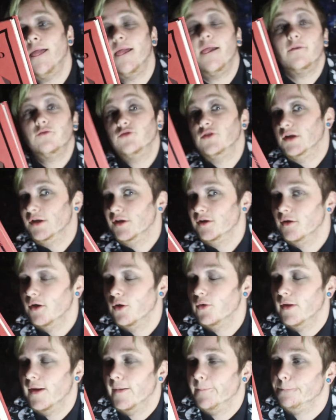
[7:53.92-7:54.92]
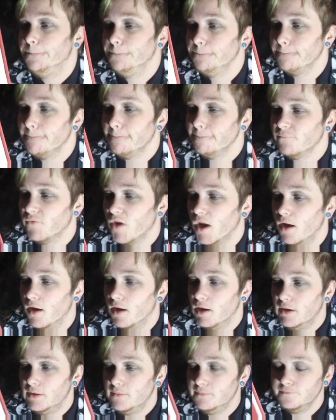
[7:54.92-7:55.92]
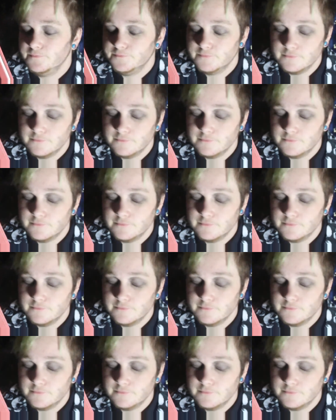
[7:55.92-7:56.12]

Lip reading: If you didn't know that.